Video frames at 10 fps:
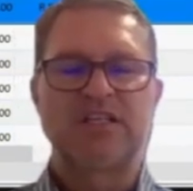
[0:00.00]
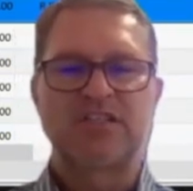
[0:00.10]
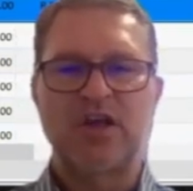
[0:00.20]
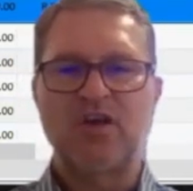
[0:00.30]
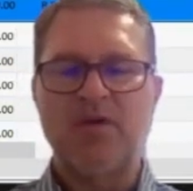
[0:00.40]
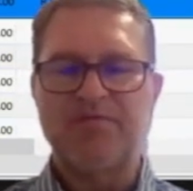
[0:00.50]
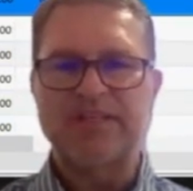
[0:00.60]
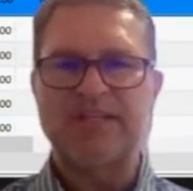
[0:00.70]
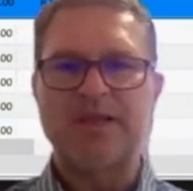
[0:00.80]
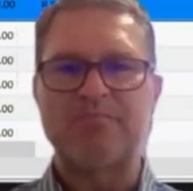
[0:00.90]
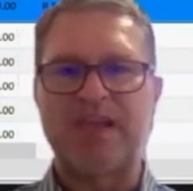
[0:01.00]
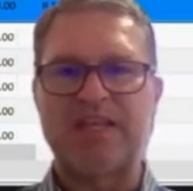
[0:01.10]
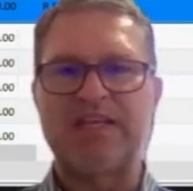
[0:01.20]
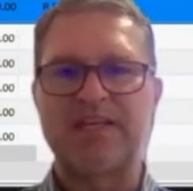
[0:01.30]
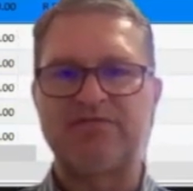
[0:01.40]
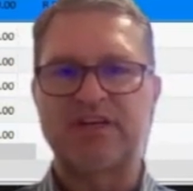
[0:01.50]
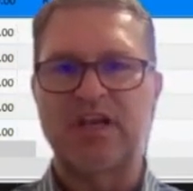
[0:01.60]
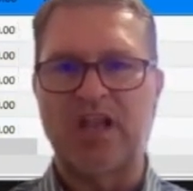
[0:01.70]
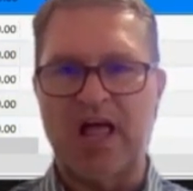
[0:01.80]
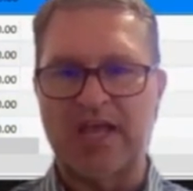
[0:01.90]
So obviously many
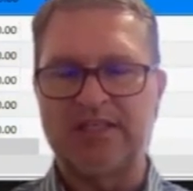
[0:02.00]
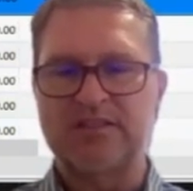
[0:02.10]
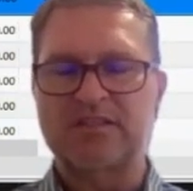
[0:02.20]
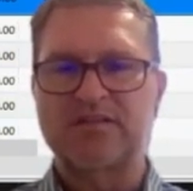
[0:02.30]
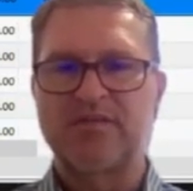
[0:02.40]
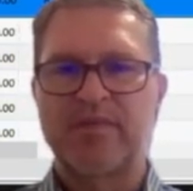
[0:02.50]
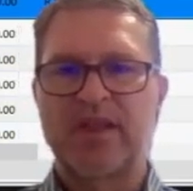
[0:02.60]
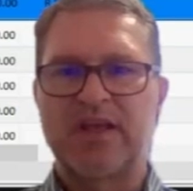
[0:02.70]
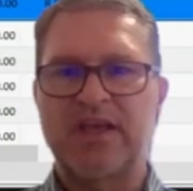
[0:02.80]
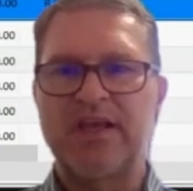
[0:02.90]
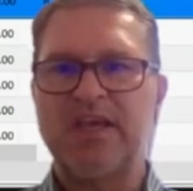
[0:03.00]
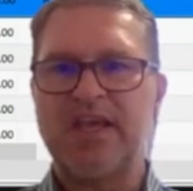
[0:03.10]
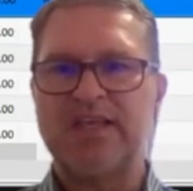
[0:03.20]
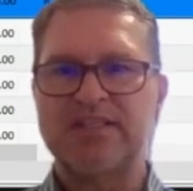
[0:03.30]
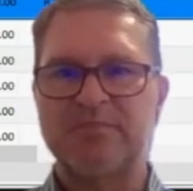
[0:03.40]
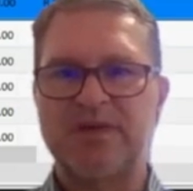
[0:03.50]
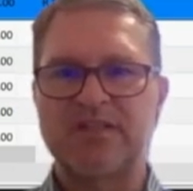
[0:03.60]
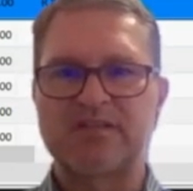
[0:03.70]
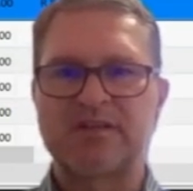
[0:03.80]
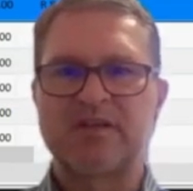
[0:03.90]
different lines in the
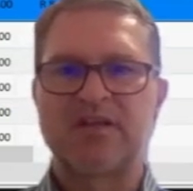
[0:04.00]
estimate